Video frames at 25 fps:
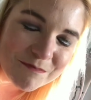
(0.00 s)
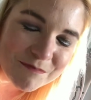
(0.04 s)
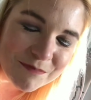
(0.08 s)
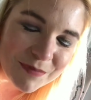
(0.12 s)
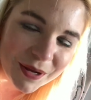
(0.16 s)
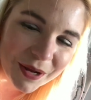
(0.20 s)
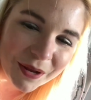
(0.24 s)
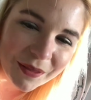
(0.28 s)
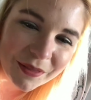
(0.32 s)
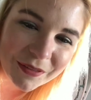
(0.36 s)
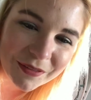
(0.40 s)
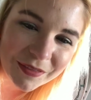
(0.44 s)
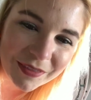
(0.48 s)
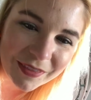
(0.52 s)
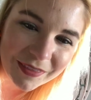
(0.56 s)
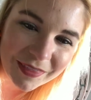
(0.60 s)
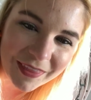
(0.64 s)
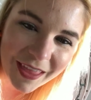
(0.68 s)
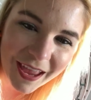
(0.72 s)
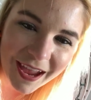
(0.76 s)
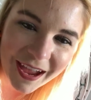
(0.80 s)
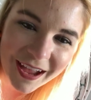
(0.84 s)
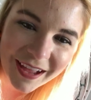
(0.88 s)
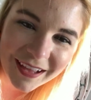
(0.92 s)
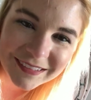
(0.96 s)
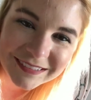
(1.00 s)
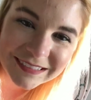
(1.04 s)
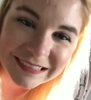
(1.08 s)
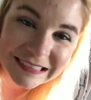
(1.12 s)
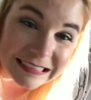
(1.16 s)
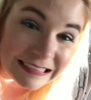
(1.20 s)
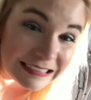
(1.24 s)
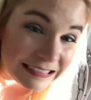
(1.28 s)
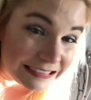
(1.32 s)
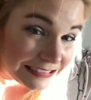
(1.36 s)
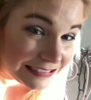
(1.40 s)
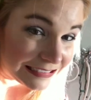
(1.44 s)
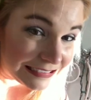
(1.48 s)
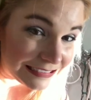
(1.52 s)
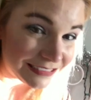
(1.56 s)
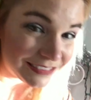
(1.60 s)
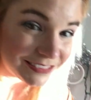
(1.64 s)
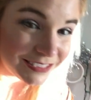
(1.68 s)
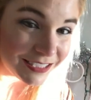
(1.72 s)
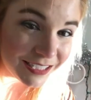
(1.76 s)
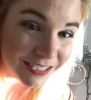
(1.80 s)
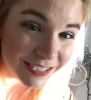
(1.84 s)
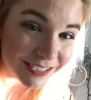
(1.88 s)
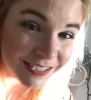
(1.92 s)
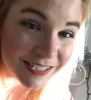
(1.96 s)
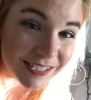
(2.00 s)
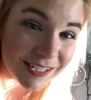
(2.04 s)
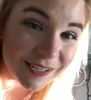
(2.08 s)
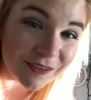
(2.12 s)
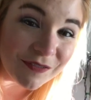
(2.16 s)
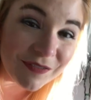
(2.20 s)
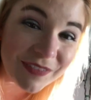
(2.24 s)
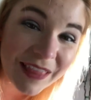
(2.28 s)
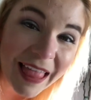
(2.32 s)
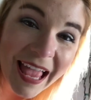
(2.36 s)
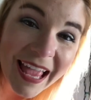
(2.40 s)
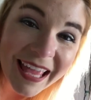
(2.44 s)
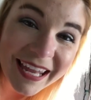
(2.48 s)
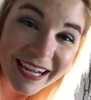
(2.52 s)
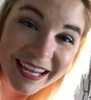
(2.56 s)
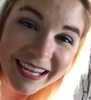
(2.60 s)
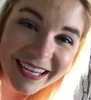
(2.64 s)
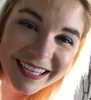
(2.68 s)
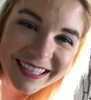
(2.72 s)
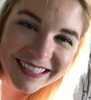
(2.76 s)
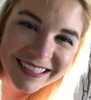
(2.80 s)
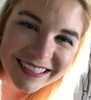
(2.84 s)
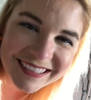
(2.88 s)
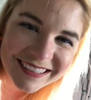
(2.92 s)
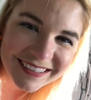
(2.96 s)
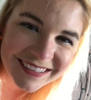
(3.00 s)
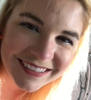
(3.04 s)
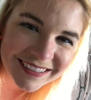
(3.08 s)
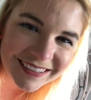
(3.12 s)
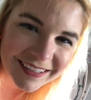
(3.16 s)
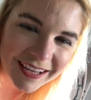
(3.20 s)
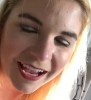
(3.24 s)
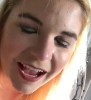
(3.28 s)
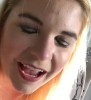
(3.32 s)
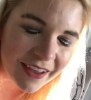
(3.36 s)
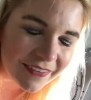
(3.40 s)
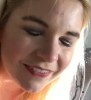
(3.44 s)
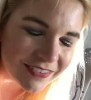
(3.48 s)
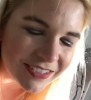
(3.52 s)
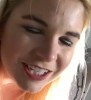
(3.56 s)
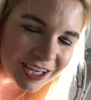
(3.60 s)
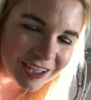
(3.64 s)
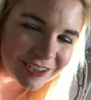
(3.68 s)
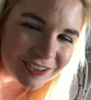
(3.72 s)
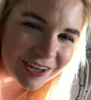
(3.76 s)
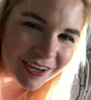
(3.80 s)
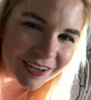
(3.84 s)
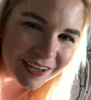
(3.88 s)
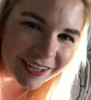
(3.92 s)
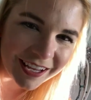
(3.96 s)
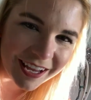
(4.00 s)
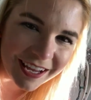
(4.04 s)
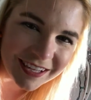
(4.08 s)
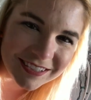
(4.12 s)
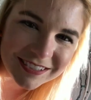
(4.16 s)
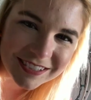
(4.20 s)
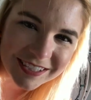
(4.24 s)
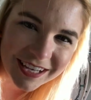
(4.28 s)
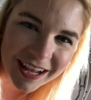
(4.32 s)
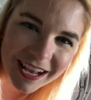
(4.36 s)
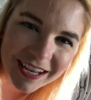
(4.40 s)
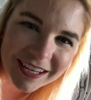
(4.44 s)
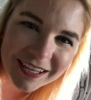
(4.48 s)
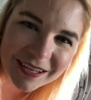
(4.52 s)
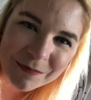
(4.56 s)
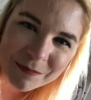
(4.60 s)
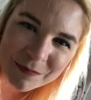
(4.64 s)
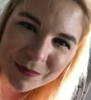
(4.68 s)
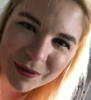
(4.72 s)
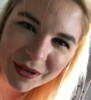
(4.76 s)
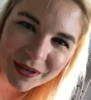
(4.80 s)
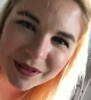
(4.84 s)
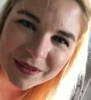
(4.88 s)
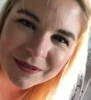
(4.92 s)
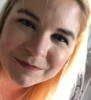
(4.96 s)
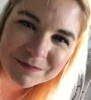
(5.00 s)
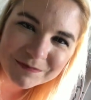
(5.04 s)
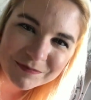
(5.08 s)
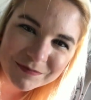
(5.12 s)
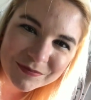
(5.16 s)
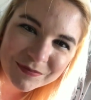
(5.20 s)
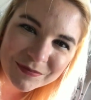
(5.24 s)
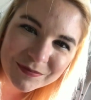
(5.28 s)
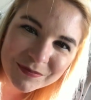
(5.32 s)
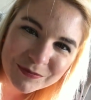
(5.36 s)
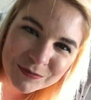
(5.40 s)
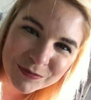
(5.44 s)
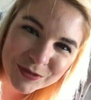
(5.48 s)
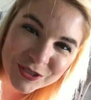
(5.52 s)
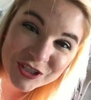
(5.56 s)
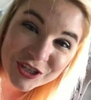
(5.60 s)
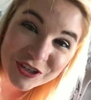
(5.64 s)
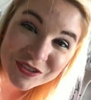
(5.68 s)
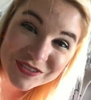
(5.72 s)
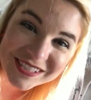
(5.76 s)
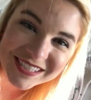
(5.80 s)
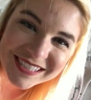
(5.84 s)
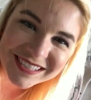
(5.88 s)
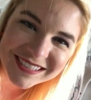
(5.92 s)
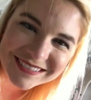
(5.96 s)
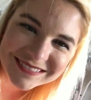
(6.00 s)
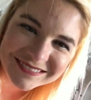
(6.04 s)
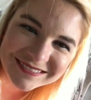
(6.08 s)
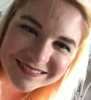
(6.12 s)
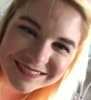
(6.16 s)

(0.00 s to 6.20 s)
But other than that, still flattening. I haven't checked on it yet today, but we shall see.